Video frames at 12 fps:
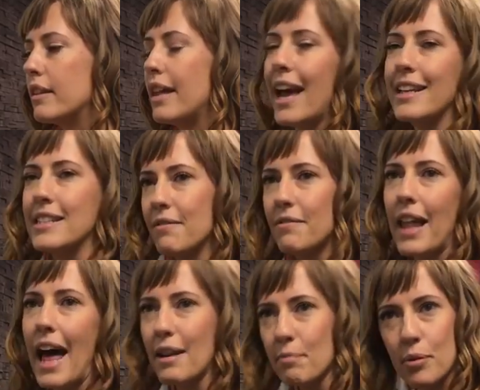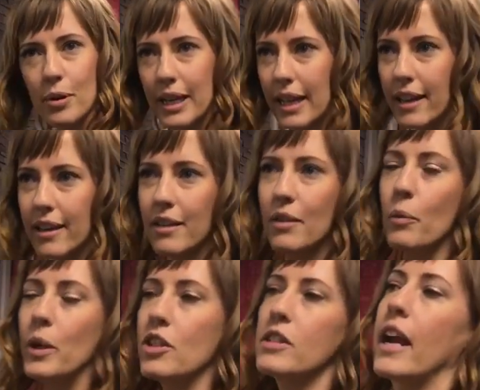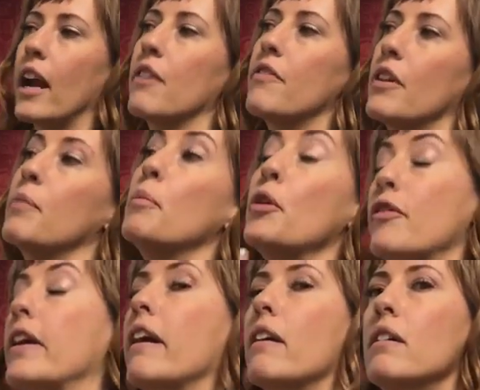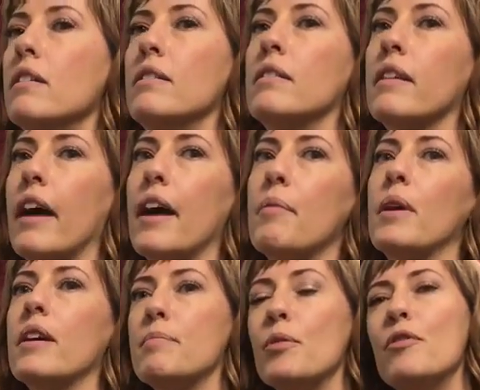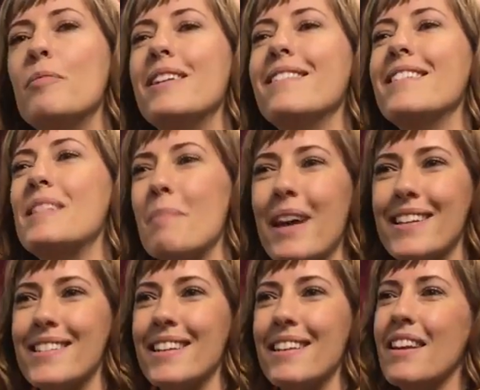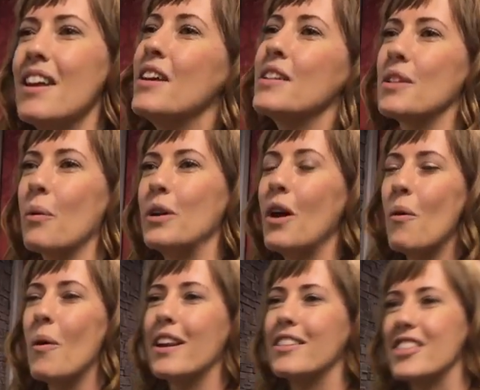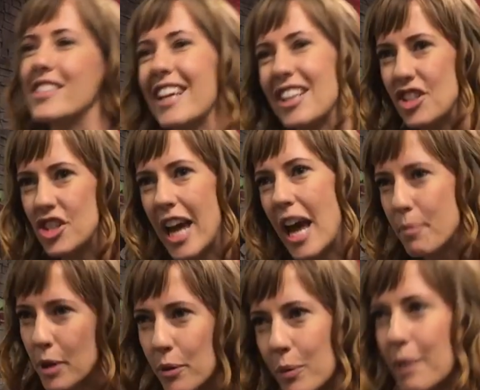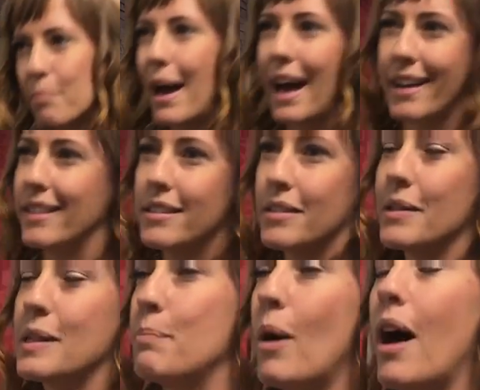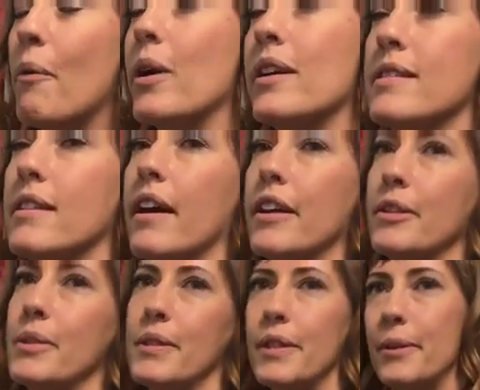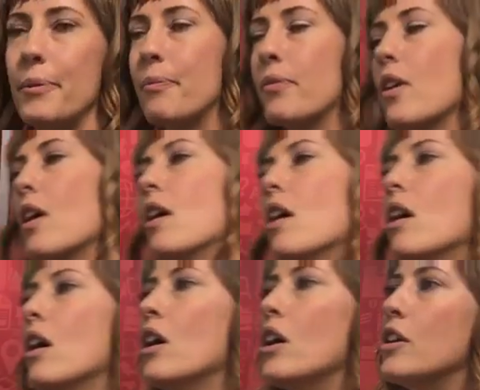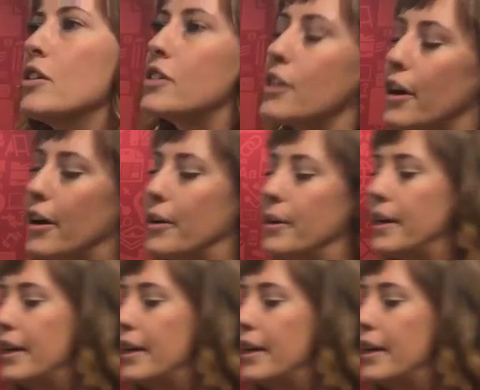nice and flat and pretty, we just care if they're moving. Okay, because movement is medicine. So we don't want to just like jam her rib back into a spot where it's not used to. So